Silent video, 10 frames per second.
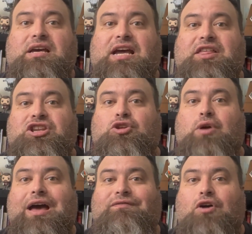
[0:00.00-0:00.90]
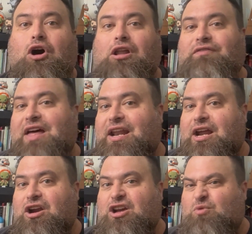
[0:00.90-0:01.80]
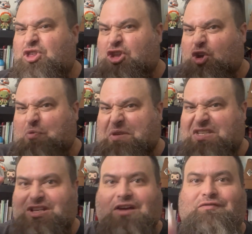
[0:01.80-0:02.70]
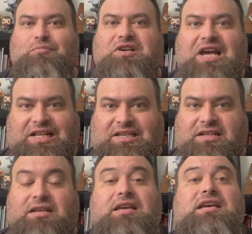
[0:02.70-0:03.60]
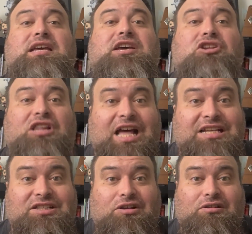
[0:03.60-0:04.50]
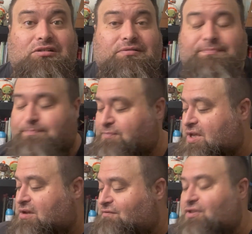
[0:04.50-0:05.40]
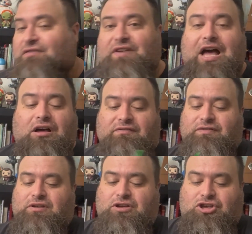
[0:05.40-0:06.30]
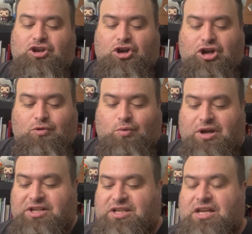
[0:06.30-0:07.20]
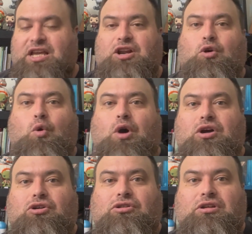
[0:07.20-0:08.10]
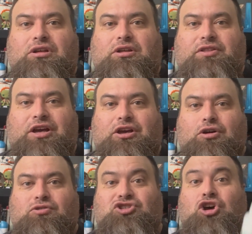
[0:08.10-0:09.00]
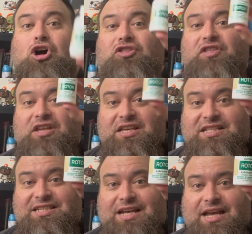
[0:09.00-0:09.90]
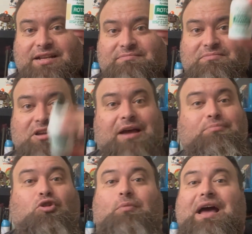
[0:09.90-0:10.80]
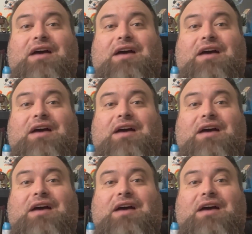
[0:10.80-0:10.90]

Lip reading: and then you have all of that area with the goopy stuff protected. It'll last longer. For the valve, you're going to want an oil that goes on the inside. I pull my